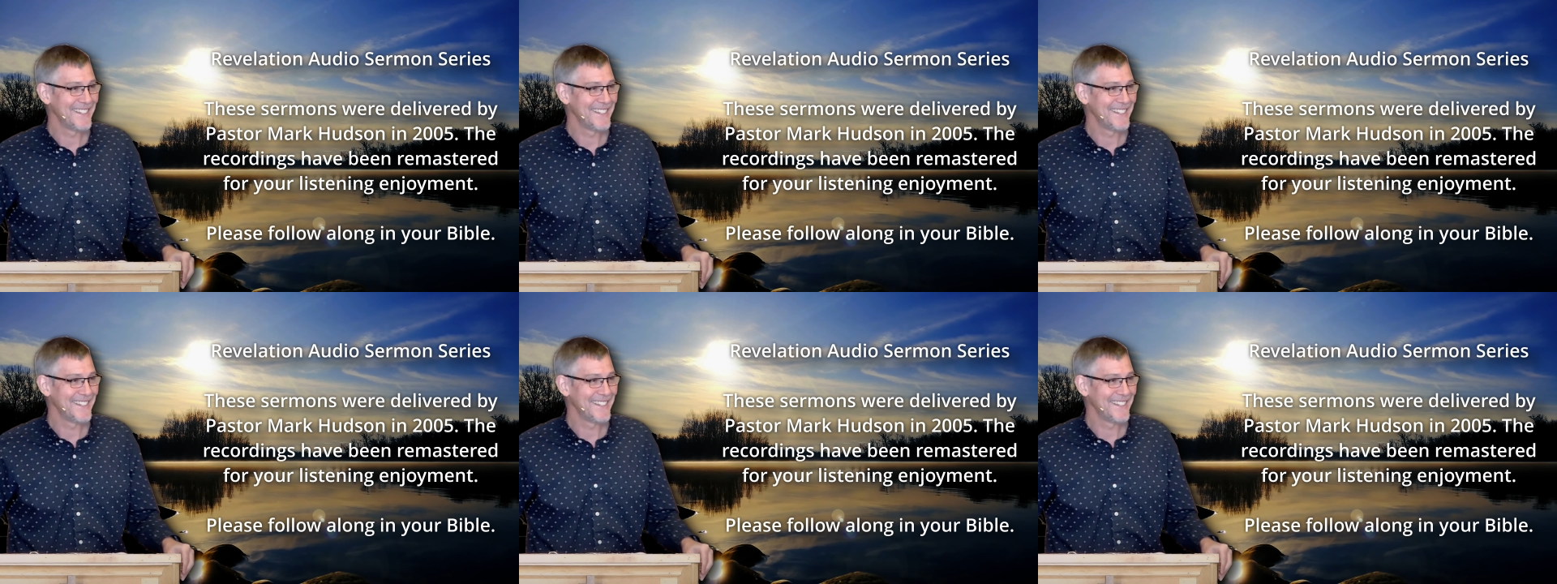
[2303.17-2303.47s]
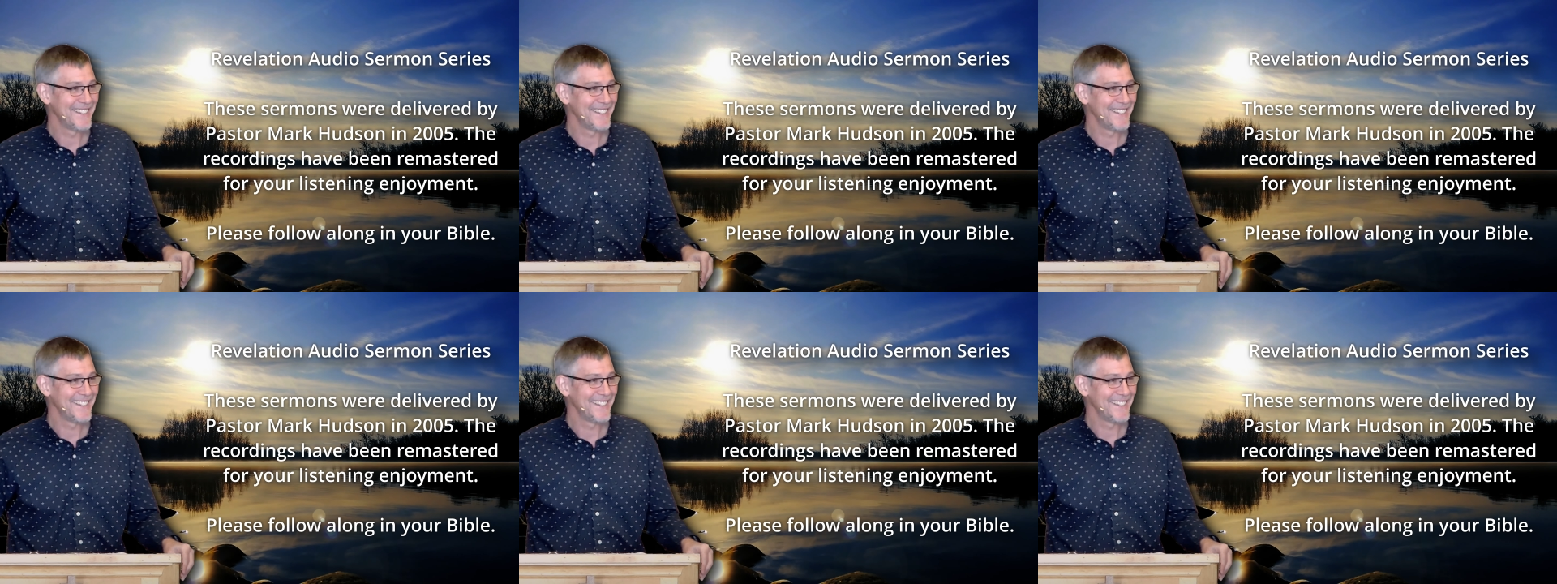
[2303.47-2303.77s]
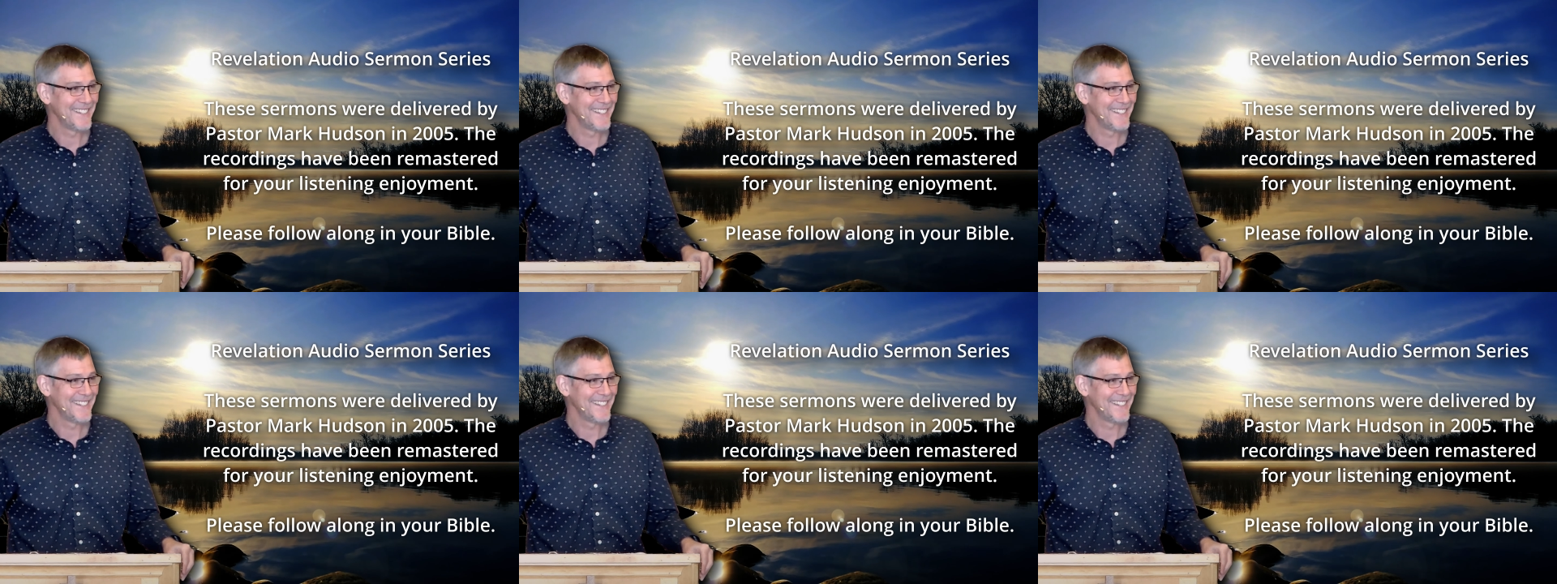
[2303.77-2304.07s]

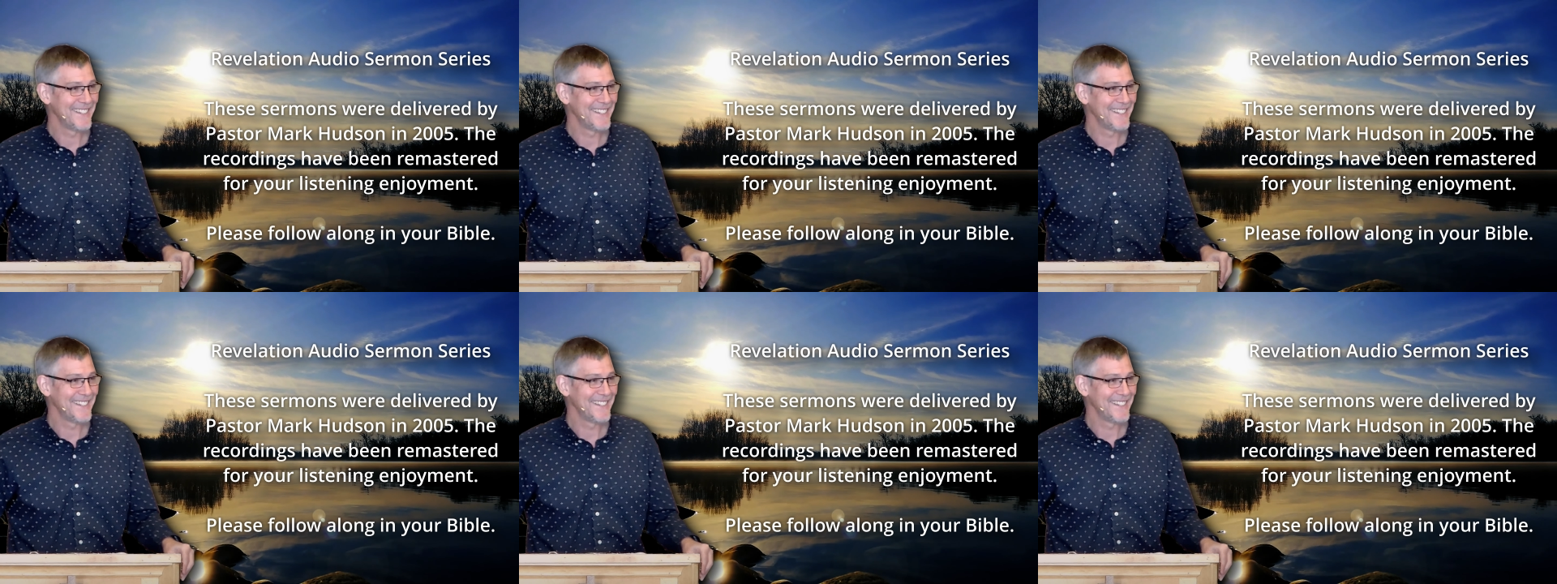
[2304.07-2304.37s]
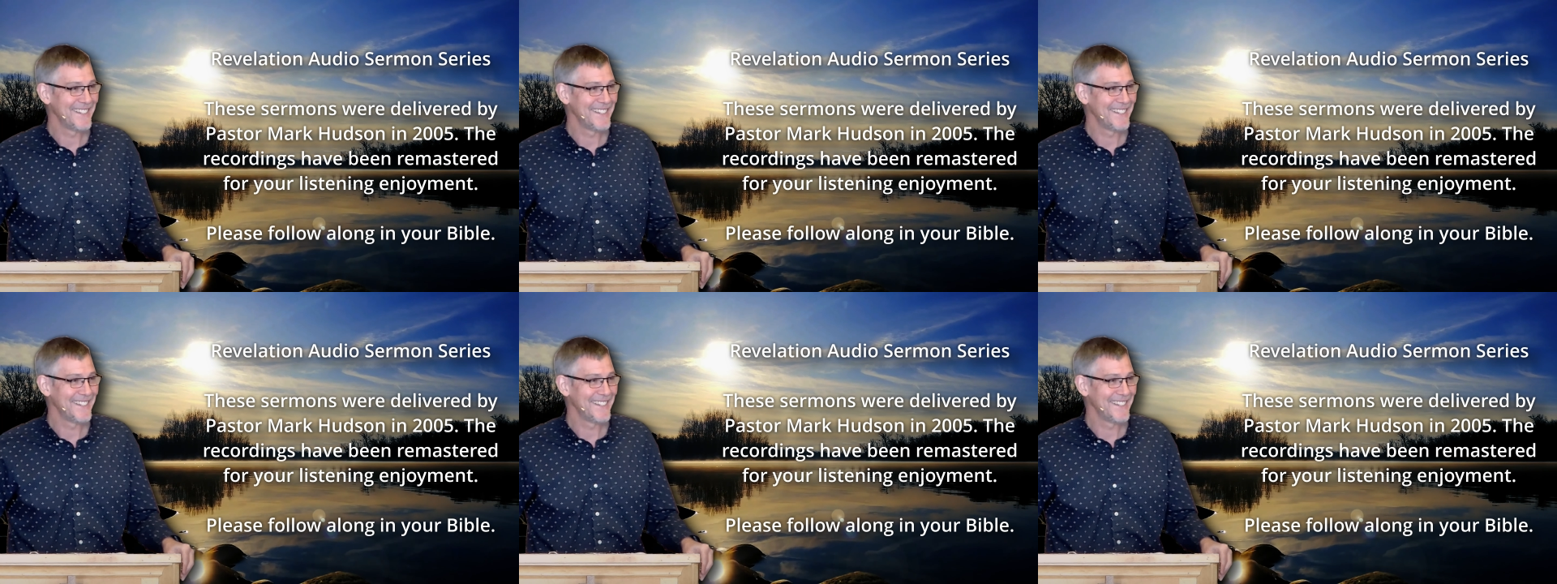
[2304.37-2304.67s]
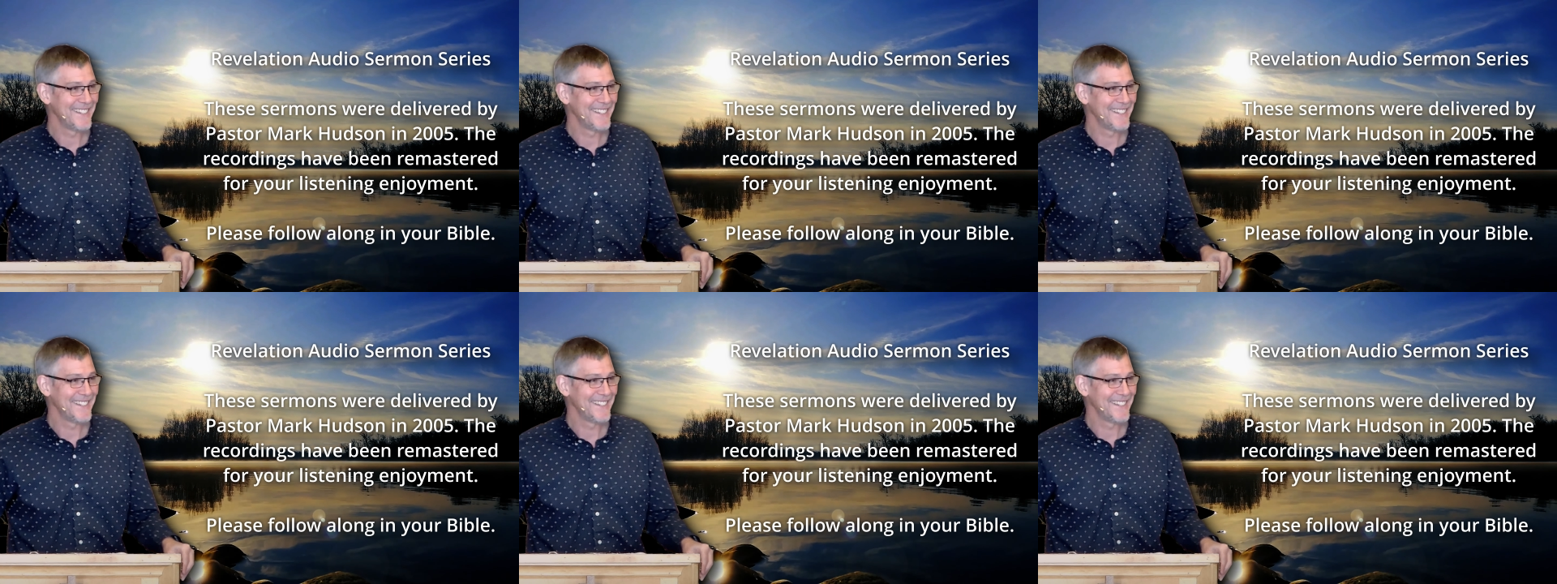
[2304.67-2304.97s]

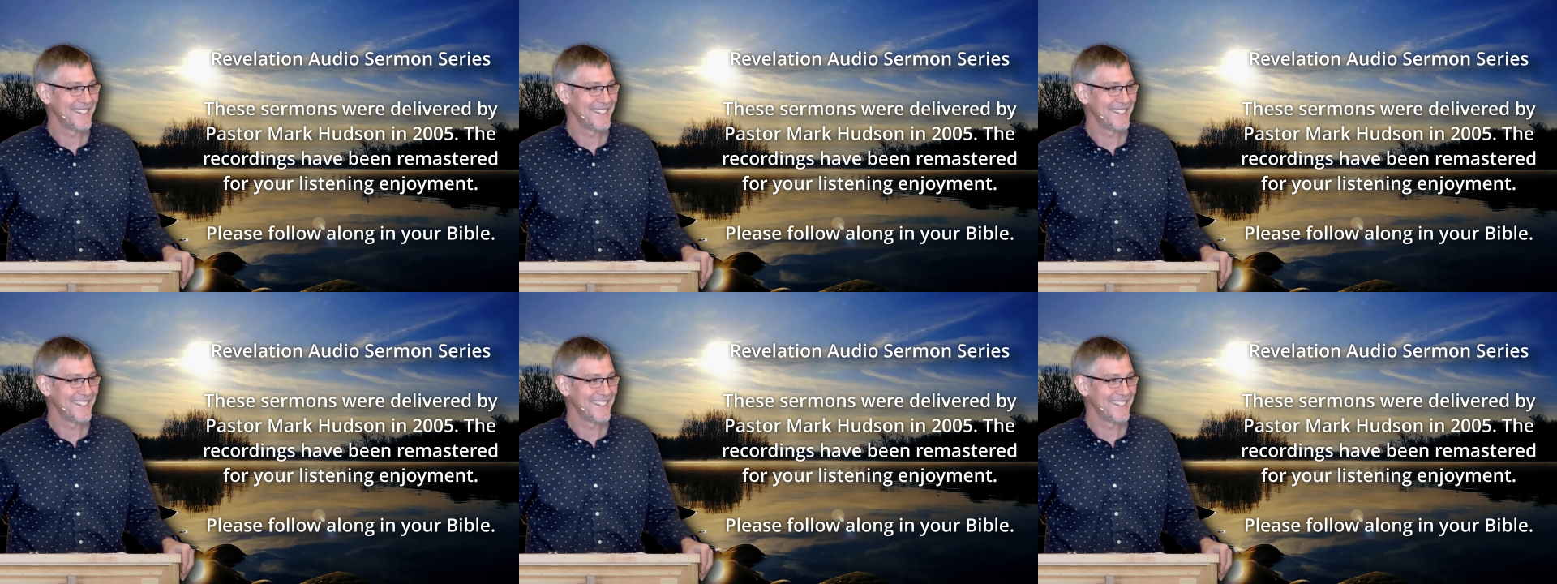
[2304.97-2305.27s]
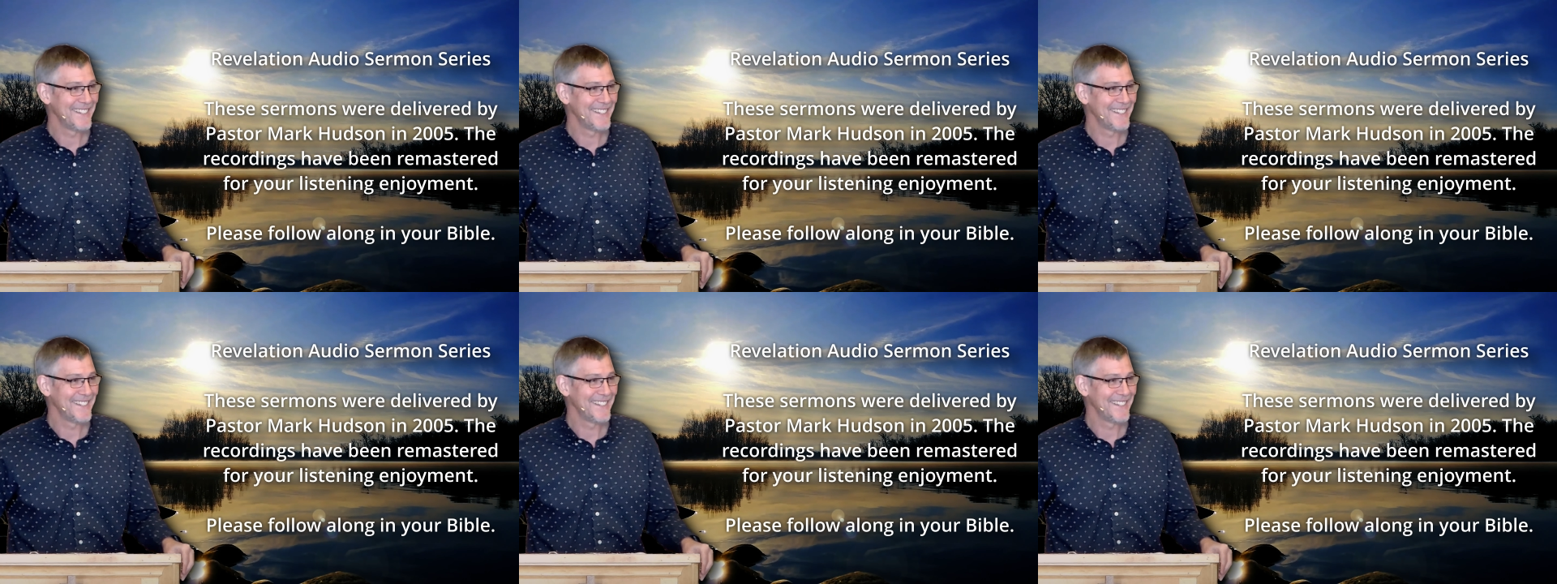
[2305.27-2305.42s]
No one is speaking in this clip.